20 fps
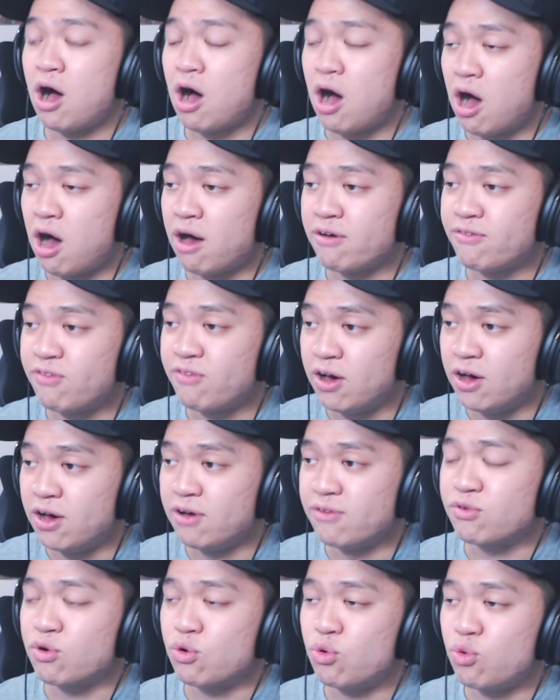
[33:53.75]
off
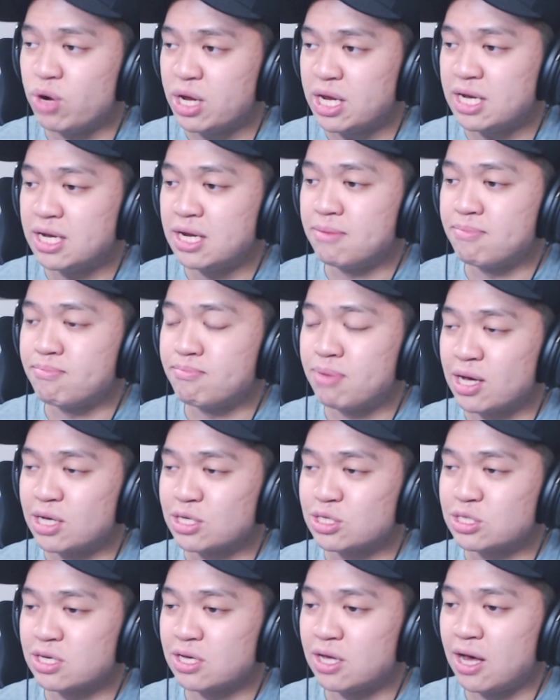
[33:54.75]
of Queendom
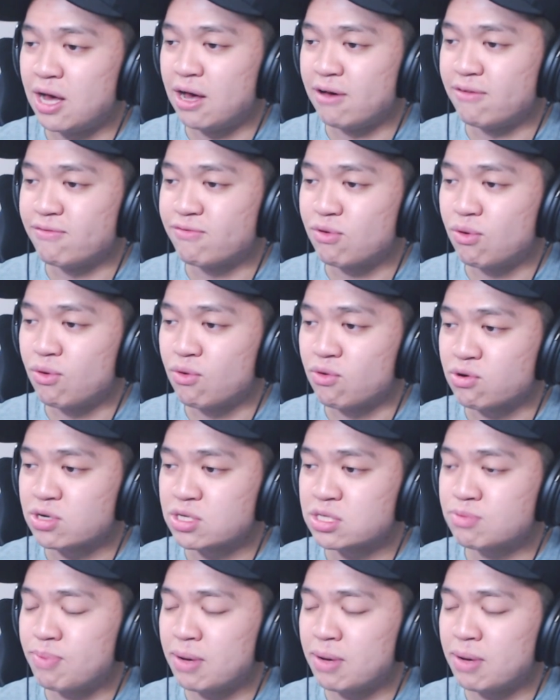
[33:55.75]
Puzzle, of course.